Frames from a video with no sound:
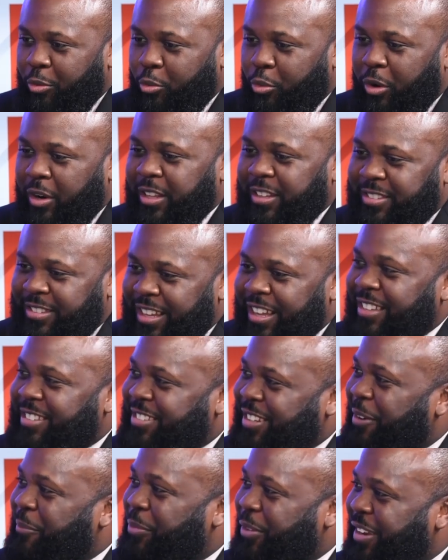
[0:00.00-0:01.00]
when he says
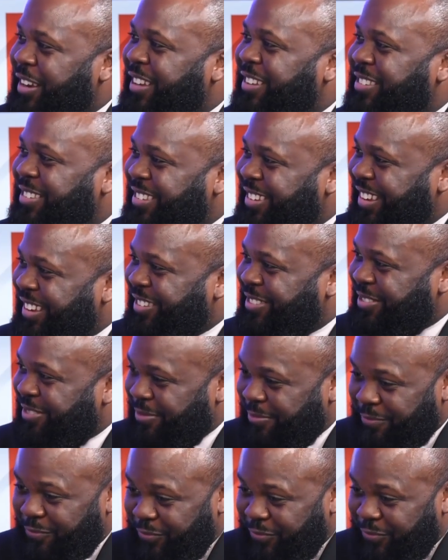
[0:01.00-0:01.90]
something, it's